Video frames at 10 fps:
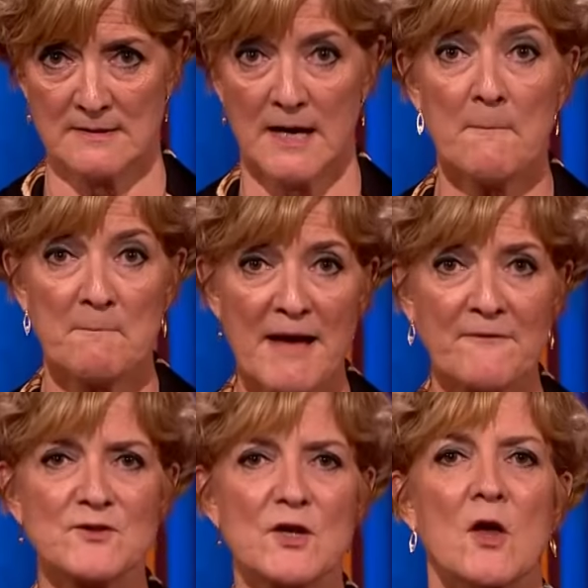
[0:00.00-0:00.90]
At
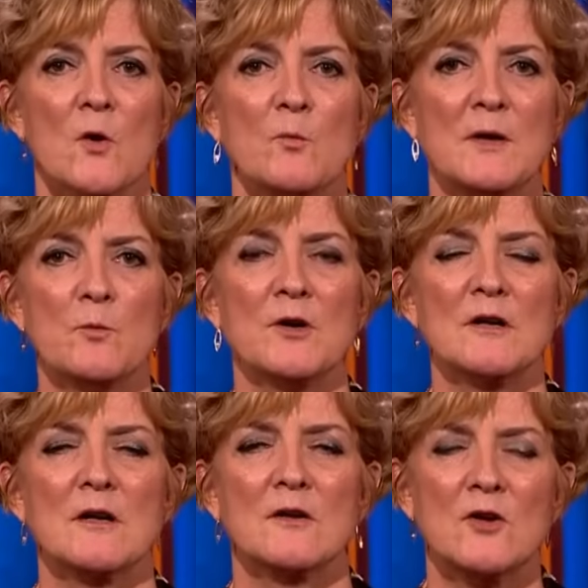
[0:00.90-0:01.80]
BAFTA, we
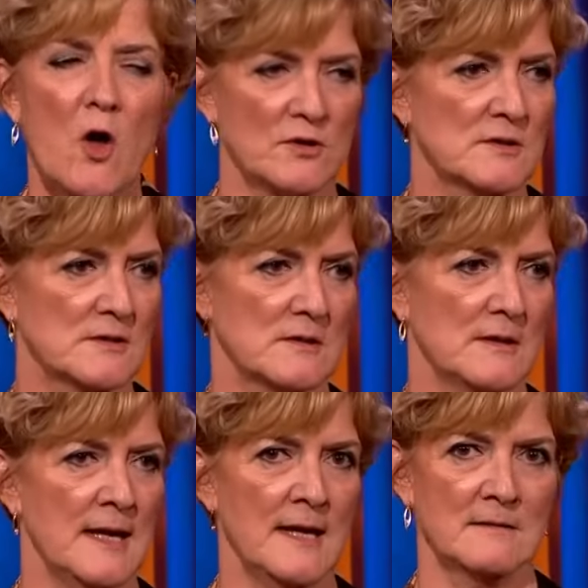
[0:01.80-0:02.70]
work
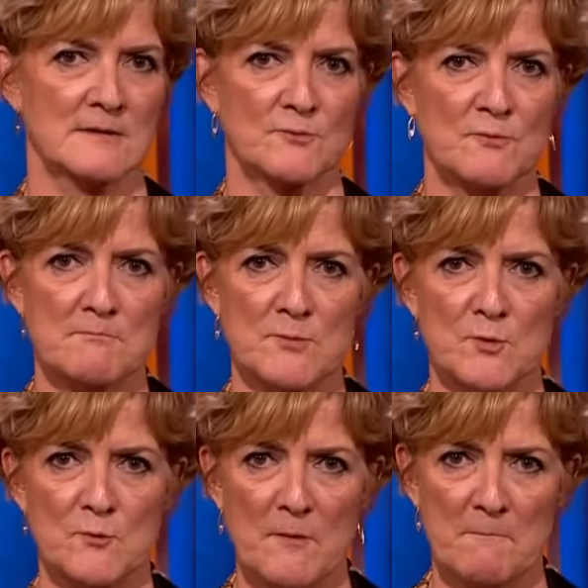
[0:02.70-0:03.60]
constantly to
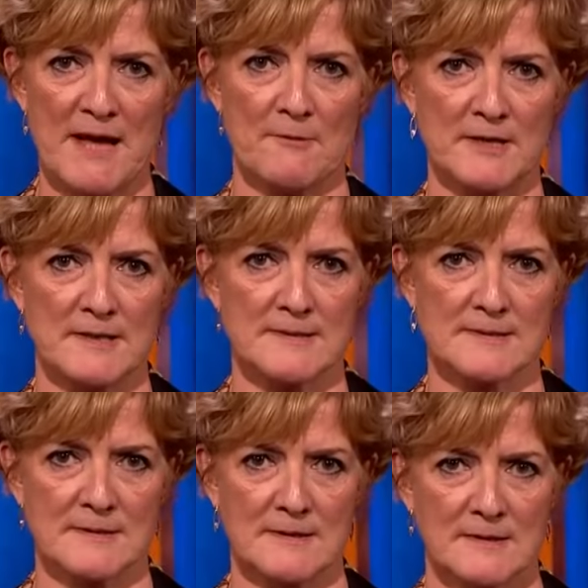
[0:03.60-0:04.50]
remove
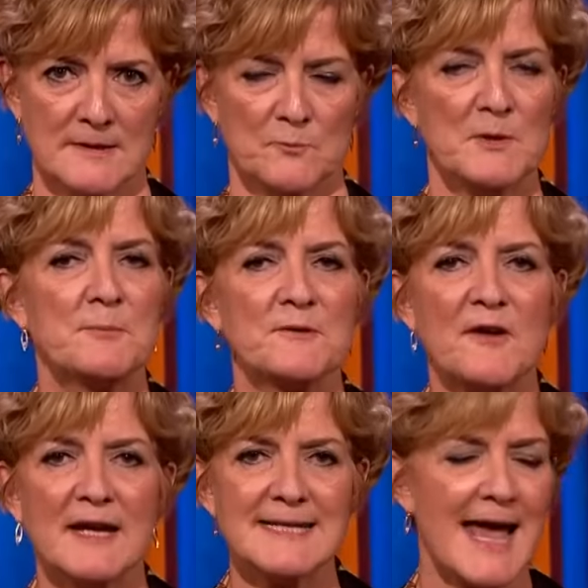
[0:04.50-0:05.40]
barriers. We
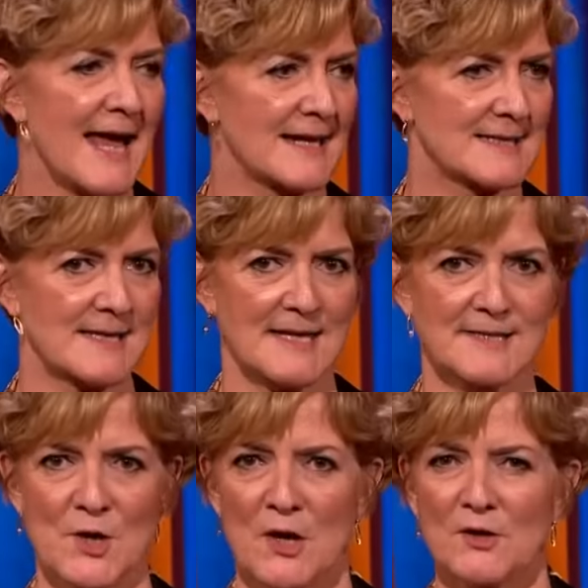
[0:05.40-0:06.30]
provide
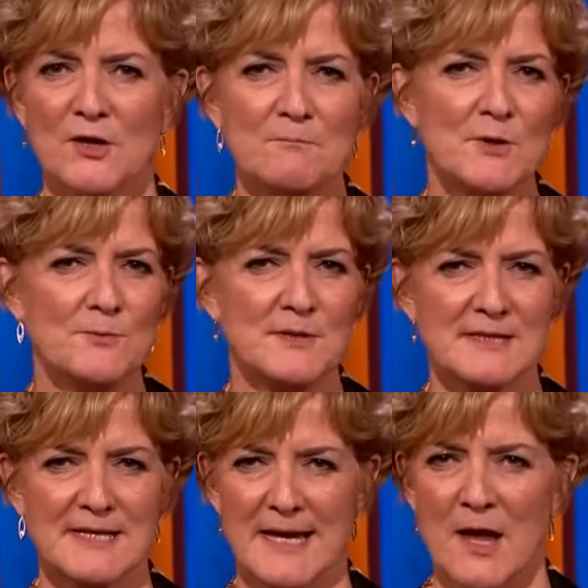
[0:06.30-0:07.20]
access,
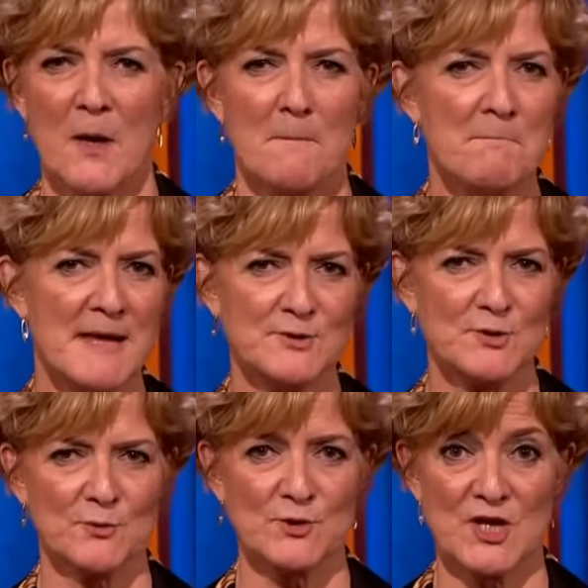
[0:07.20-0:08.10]
community,
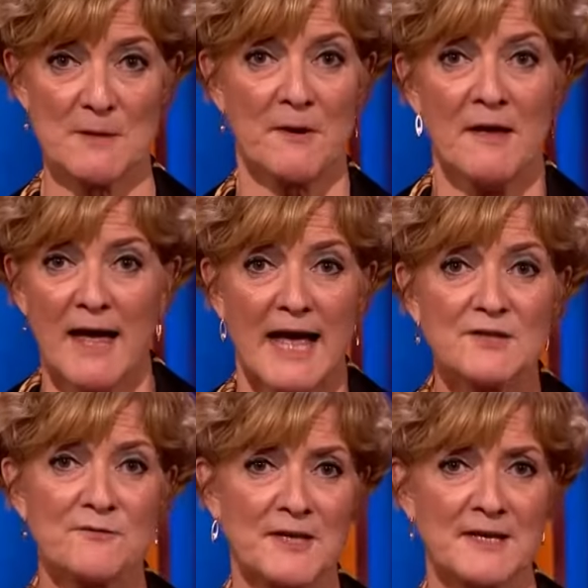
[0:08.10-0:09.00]
mentorship, and
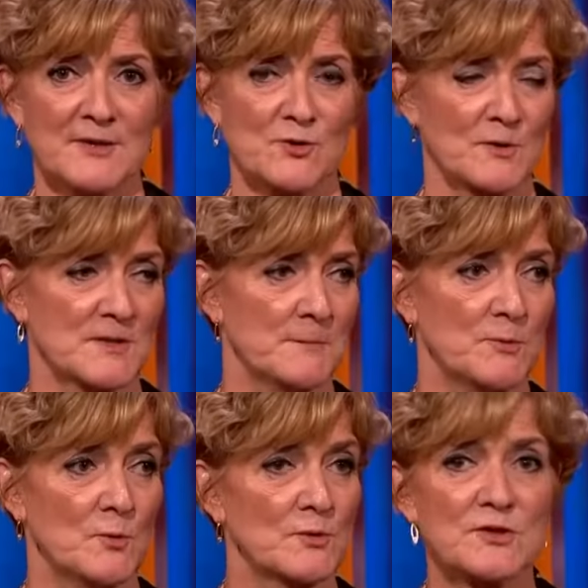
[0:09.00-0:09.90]
financial
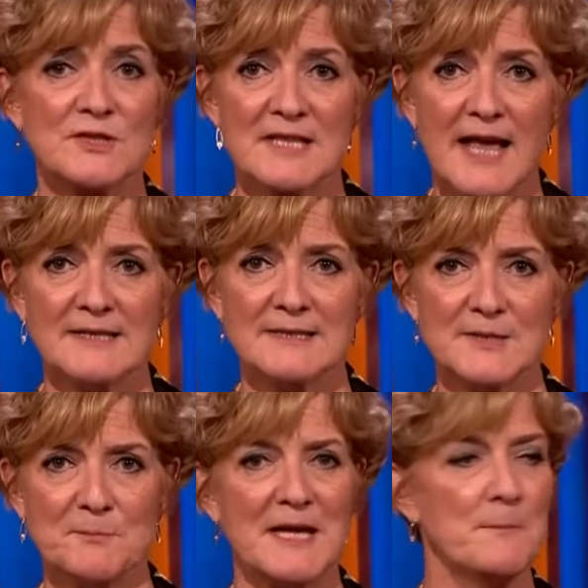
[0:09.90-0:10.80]
support to
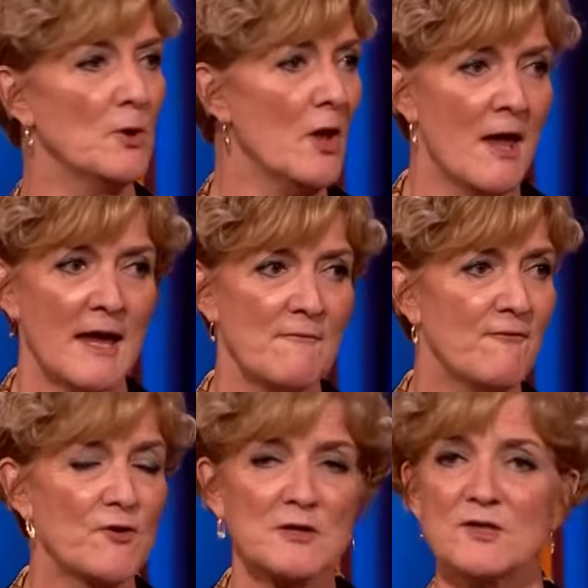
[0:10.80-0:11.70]
talented people in
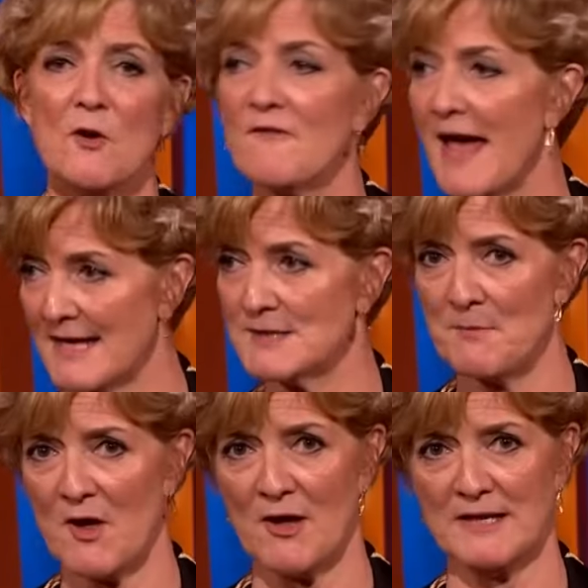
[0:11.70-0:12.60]
front of and
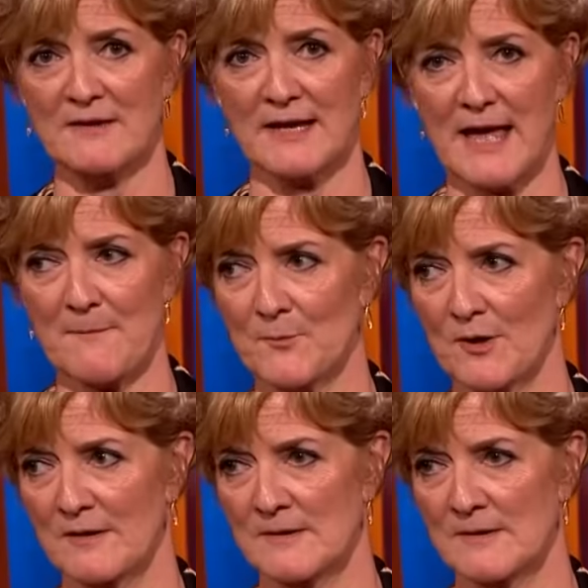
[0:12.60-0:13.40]
behind the camera.